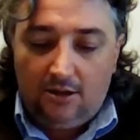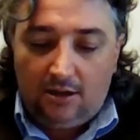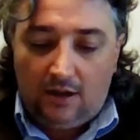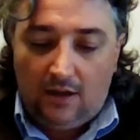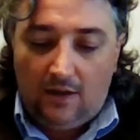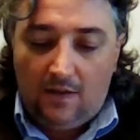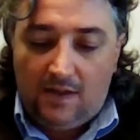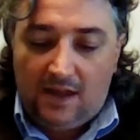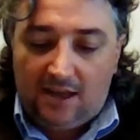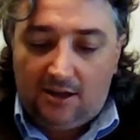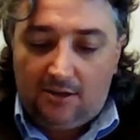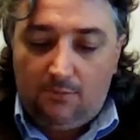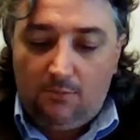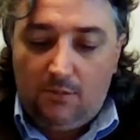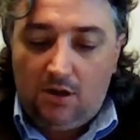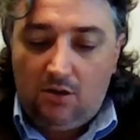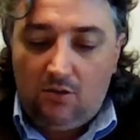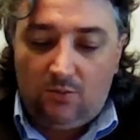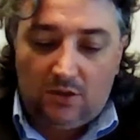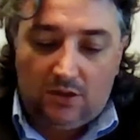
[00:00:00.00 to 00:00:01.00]
In that
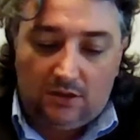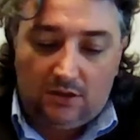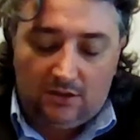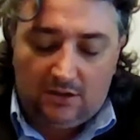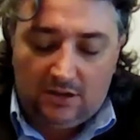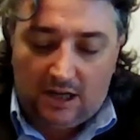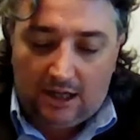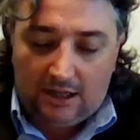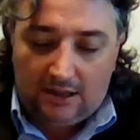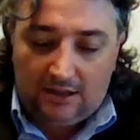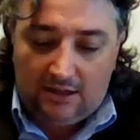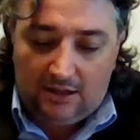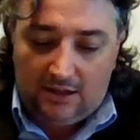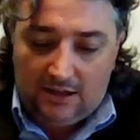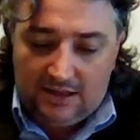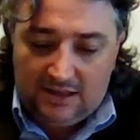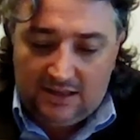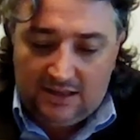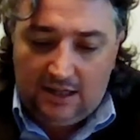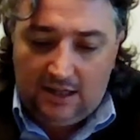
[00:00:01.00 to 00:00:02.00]
moment, under a
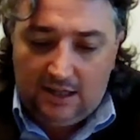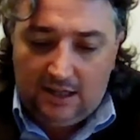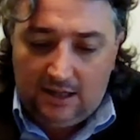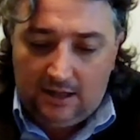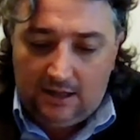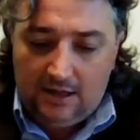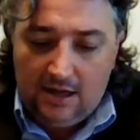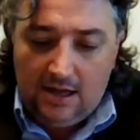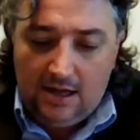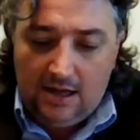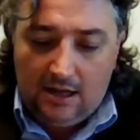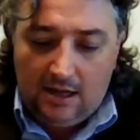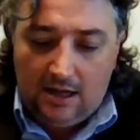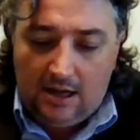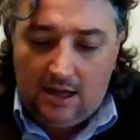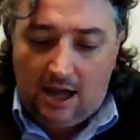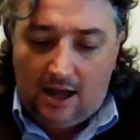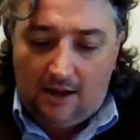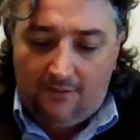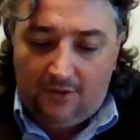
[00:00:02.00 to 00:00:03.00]
ceiling
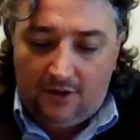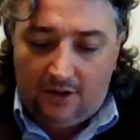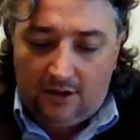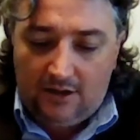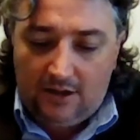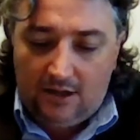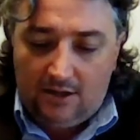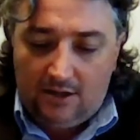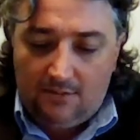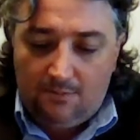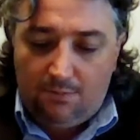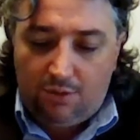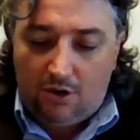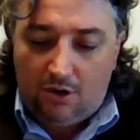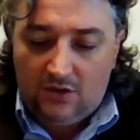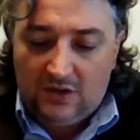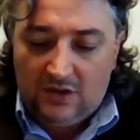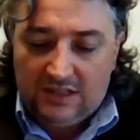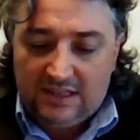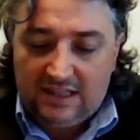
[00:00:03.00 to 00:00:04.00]
covered in
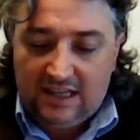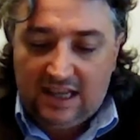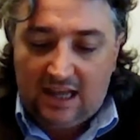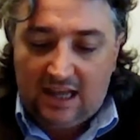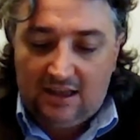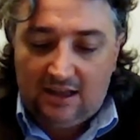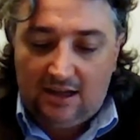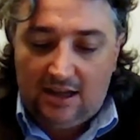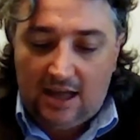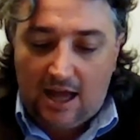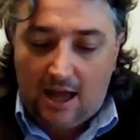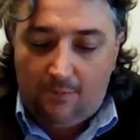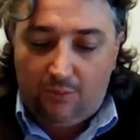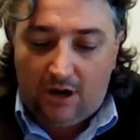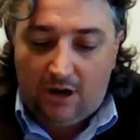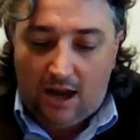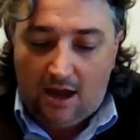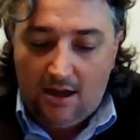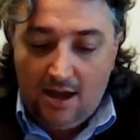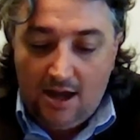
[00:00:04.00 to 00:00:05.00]
bronze
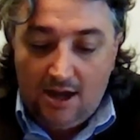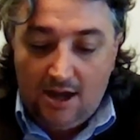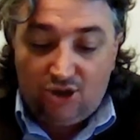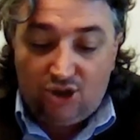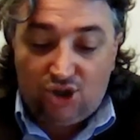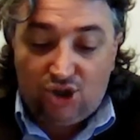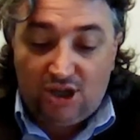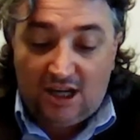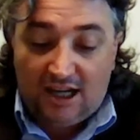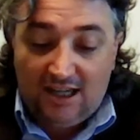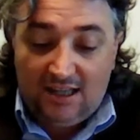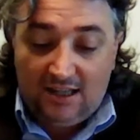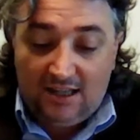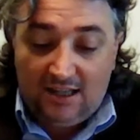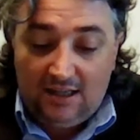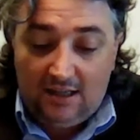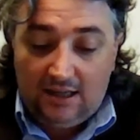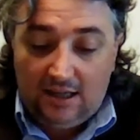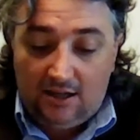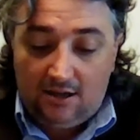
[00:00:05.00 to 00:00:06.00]
candelabra,
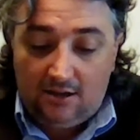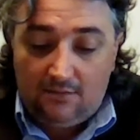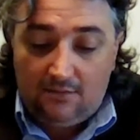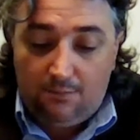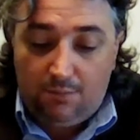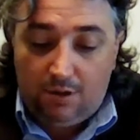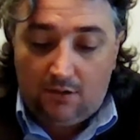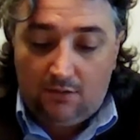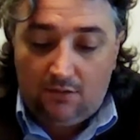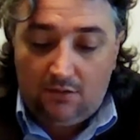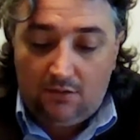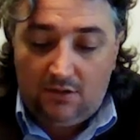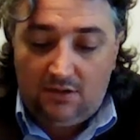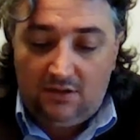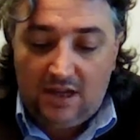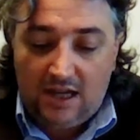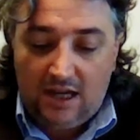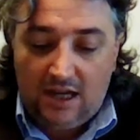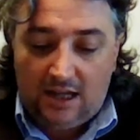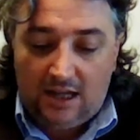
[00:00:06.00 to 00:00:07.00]
shining in broad
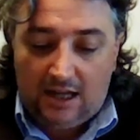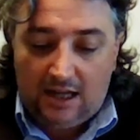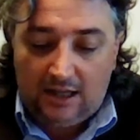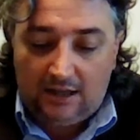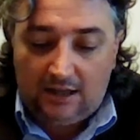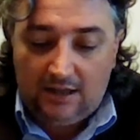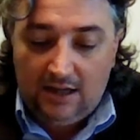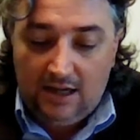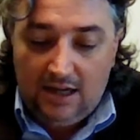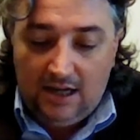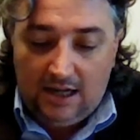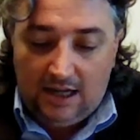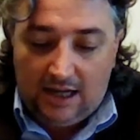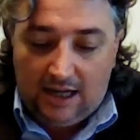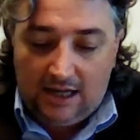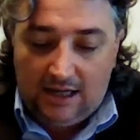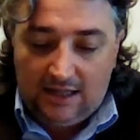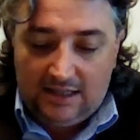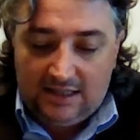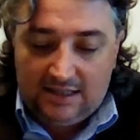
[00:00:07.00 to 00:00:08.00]
daylight,
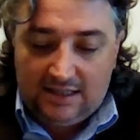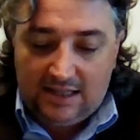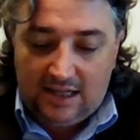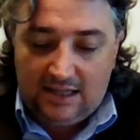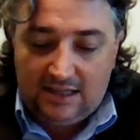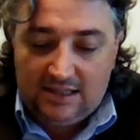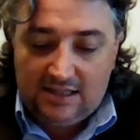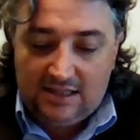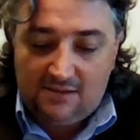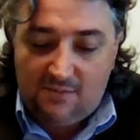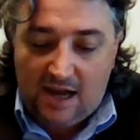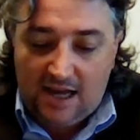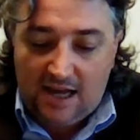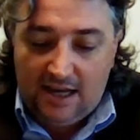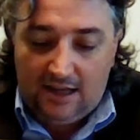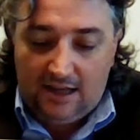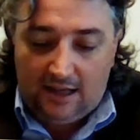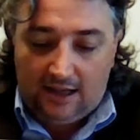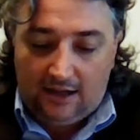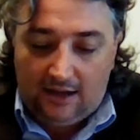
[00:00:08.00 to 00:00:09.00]
I stand
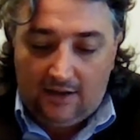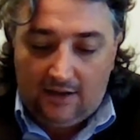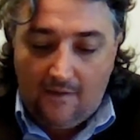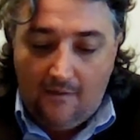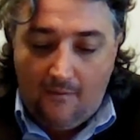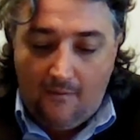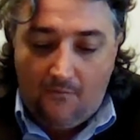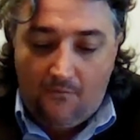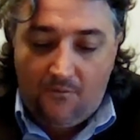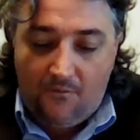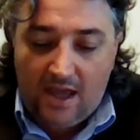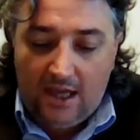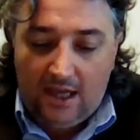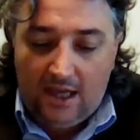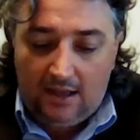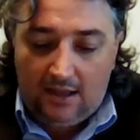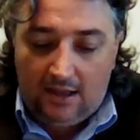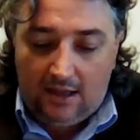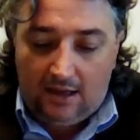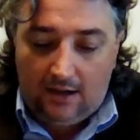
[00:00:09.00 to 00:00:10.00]
smiling,
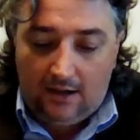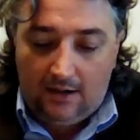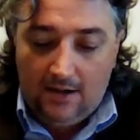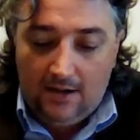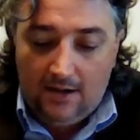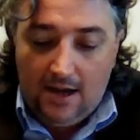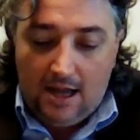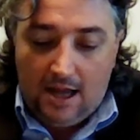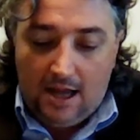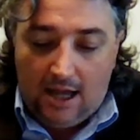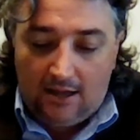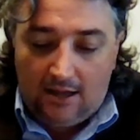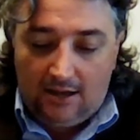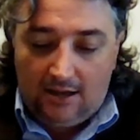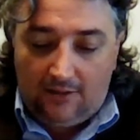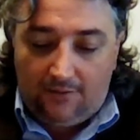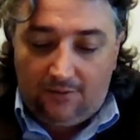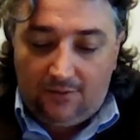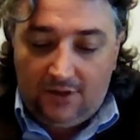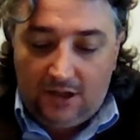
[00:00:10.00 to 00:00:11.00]
fading, and
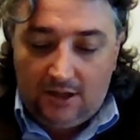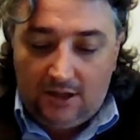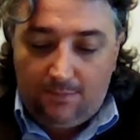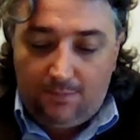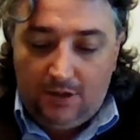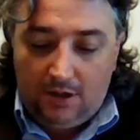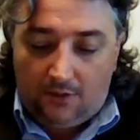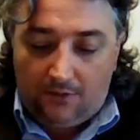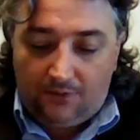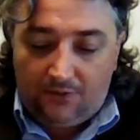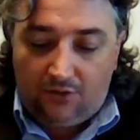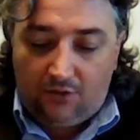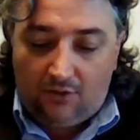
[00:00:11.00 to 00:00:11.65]
if need be of